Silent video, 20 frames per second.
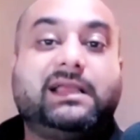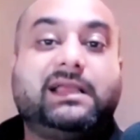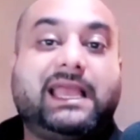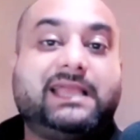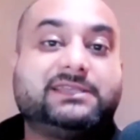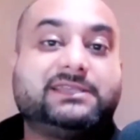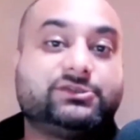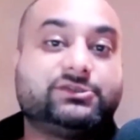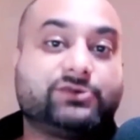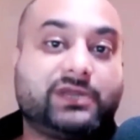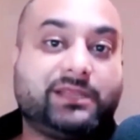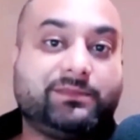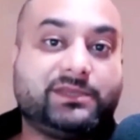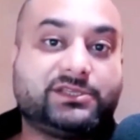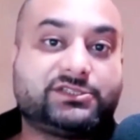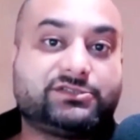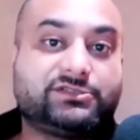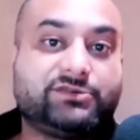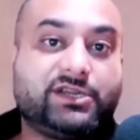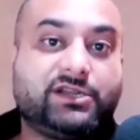Azure
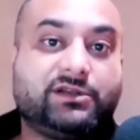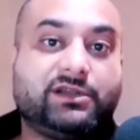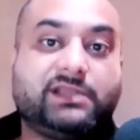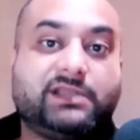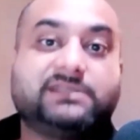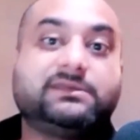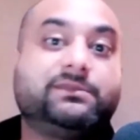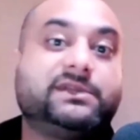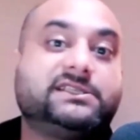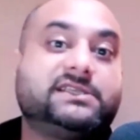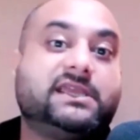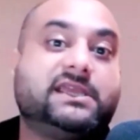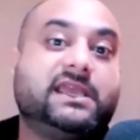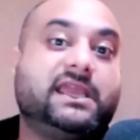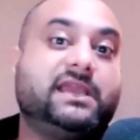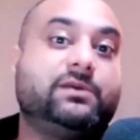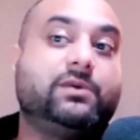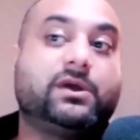administrator, and somebody say, hey,